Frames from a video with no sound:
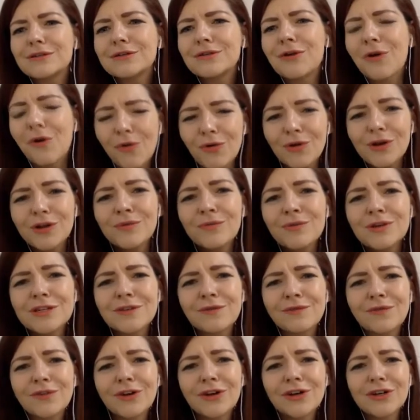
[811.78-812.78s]
Cohen was
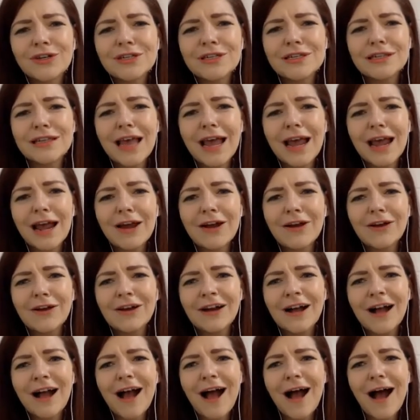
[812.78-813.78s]
first
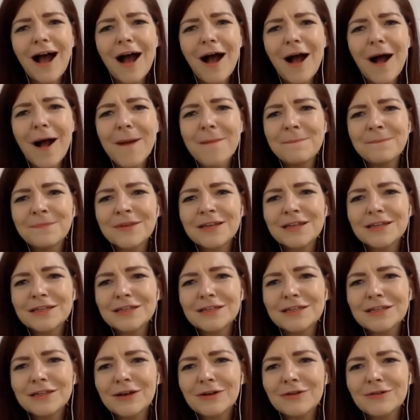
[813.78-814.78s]
there.
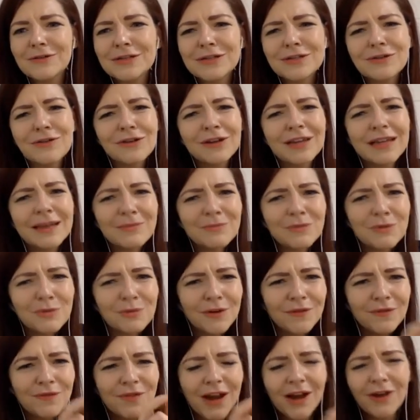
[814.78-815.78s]
So Sunglim, you
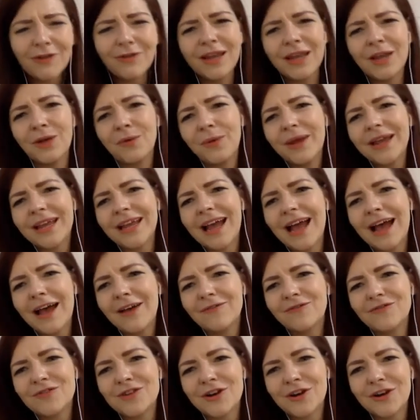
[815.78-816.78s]
were very quick
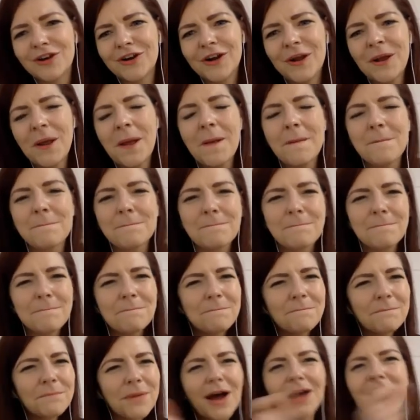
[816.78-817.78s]
after,
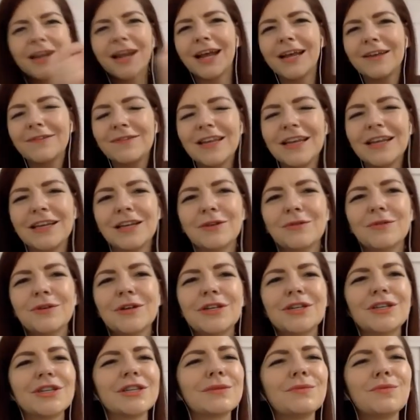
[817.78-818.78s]
but I think
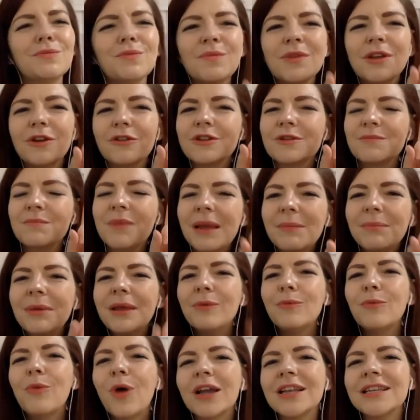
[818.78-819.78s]
there's
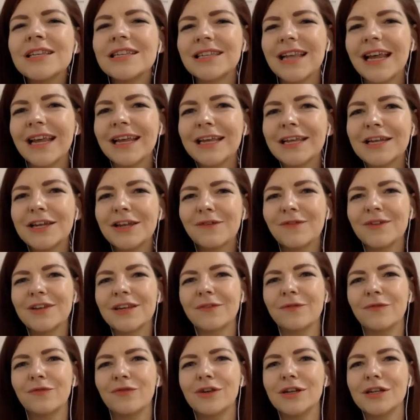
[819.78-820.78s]
maybe 1 second of a
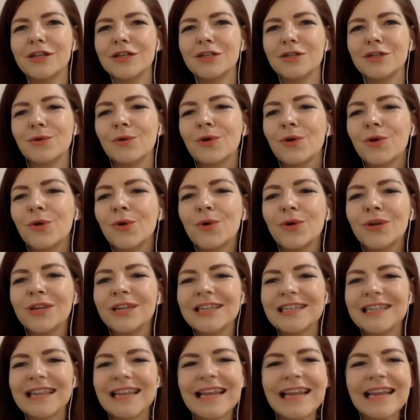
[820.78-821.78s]
difference. So Cohen
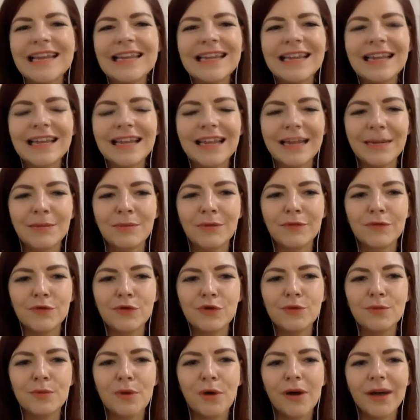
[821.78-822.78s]
is in the lead with
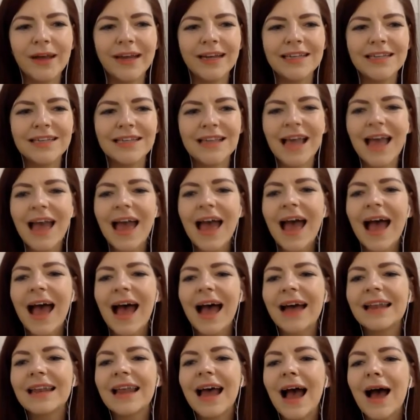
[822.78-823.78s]
2 points.
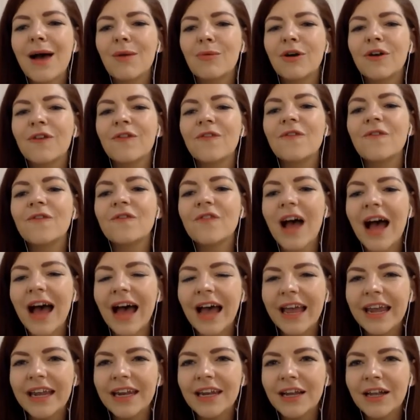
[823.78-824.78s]
And our
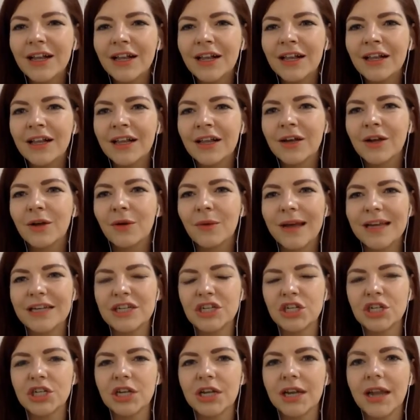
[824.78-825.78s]
final
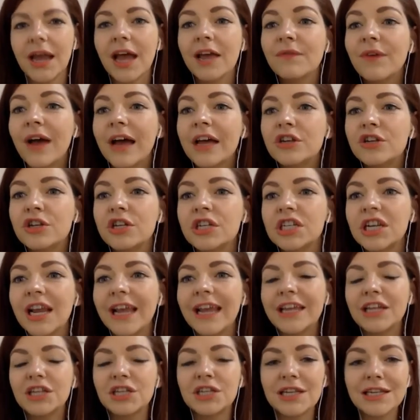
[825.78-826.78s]
question, I've had to
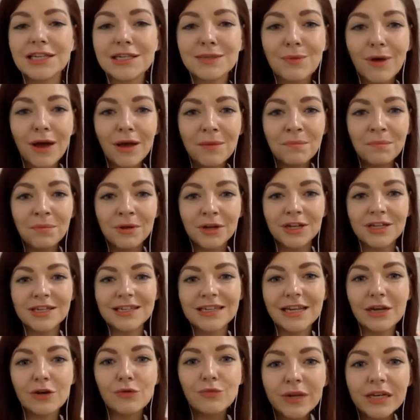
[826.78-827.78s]
change this one because
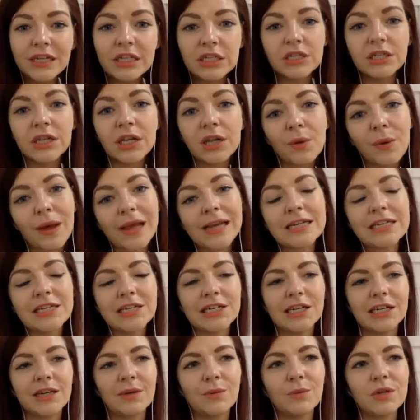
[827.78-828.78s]
the original
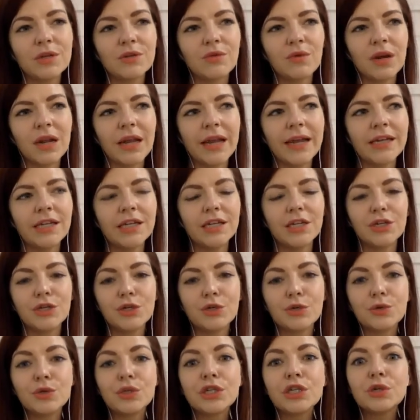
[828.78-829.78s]
question was related
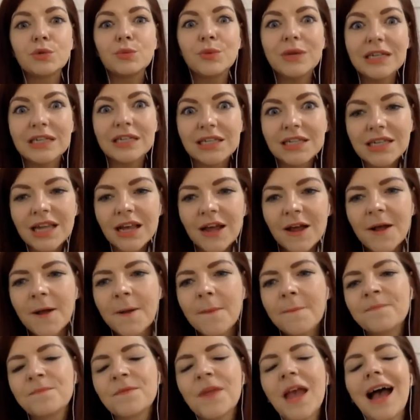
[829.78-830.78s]
to Swiss,
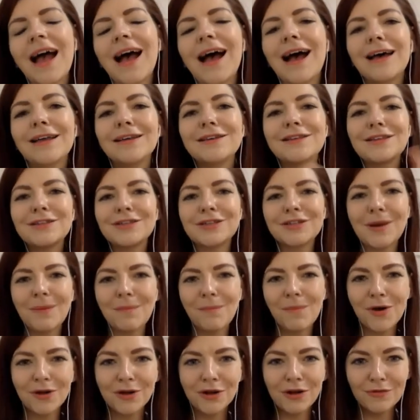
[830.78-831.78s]
and
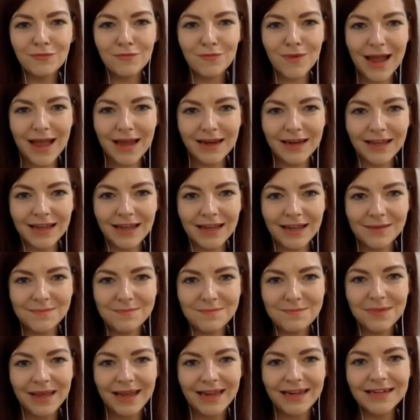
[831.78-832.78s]
someone
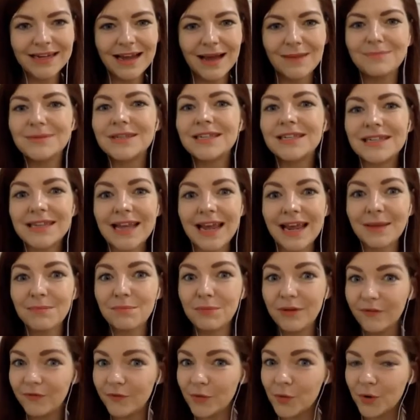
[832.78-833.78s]
already made that
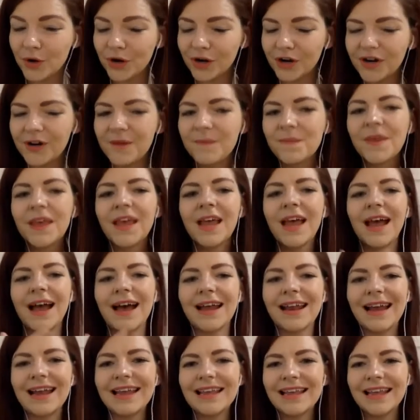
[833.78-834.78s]
mistake before,
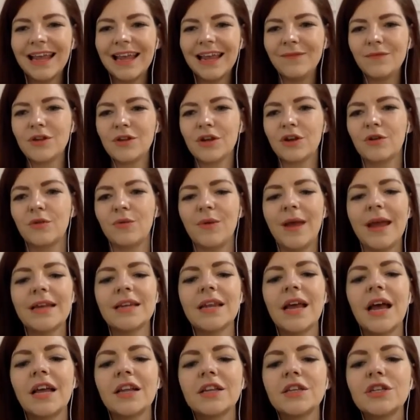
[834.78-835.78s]
and I gave the
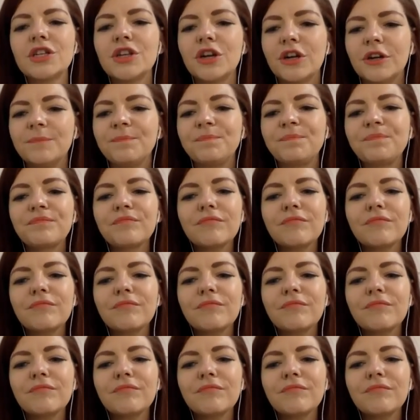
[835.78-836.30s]
correct answer.